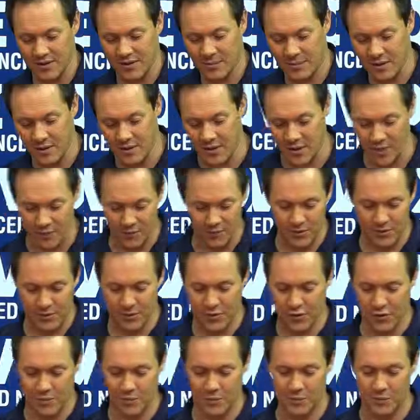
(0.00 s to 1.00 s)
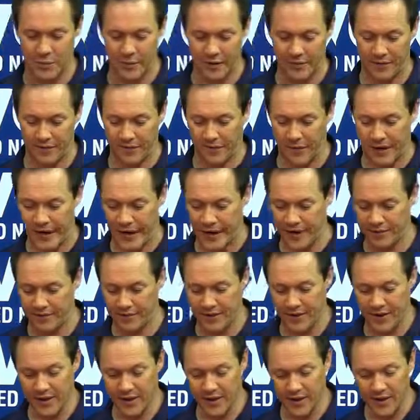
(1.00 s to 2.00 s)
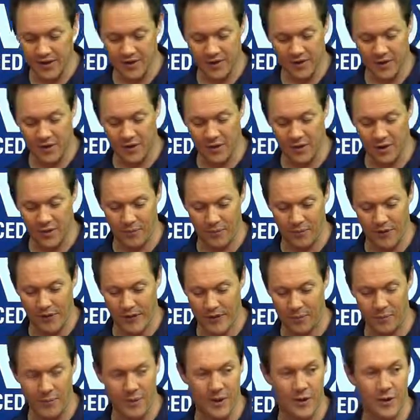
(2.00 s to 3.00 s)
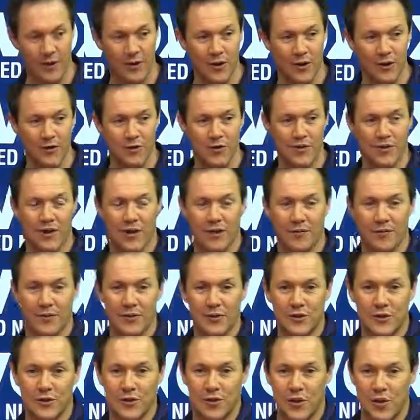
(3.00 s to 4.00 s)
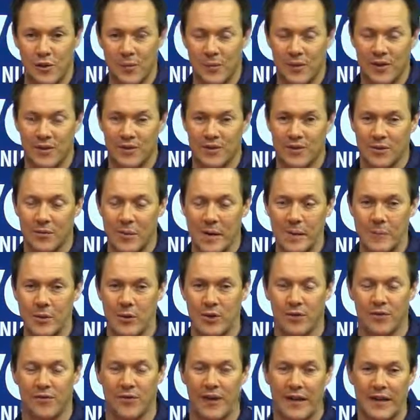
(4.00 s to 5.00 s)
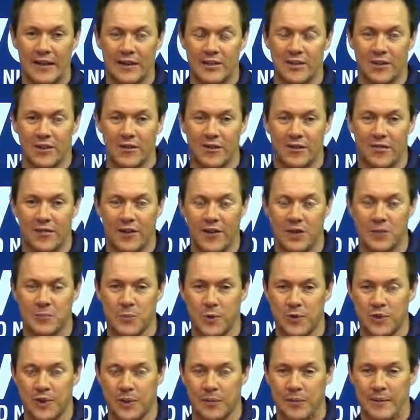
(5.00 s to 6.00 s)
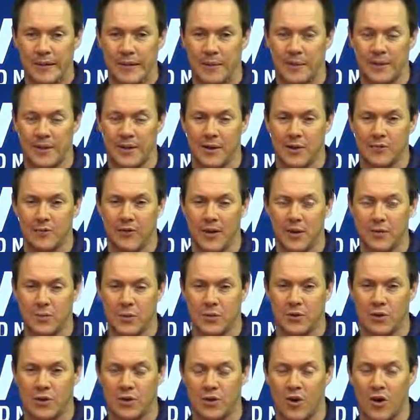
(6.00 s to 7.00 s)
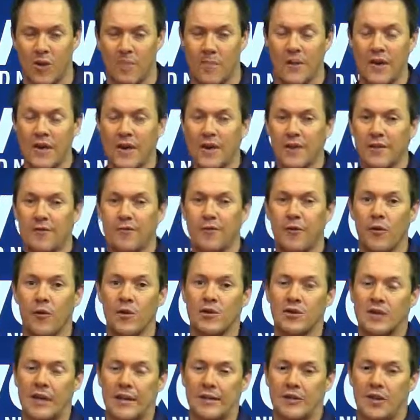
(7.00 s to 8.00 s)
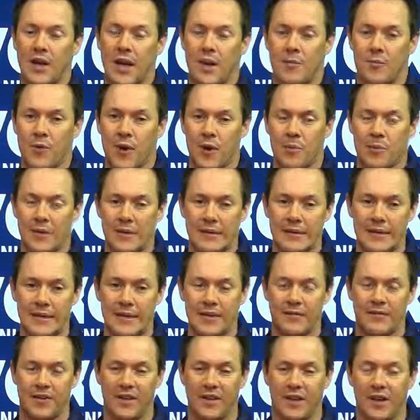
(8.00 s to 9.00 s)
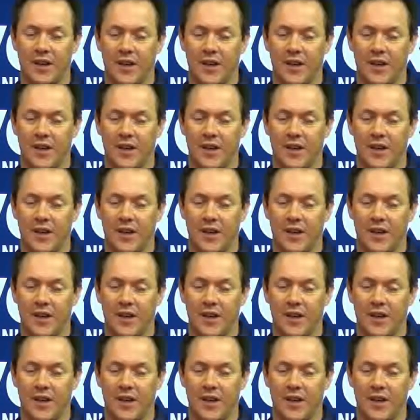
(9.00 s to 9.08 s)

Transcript: I'm going to go with the Stormers by five. So hopefully it'll be a good result for the Stormers. Remember, you can find us on Facebook, w w w dot facebook dot com forward slash Cape Rugby T V.